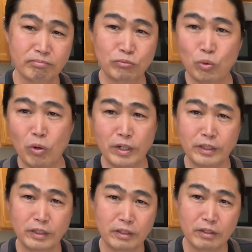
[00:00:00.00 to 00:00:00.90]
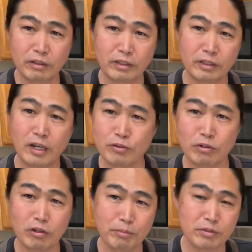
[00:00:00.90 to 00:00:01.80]
20, 30, 100
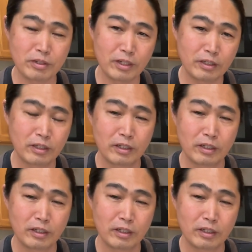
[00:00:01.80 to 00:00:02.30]
cups a day,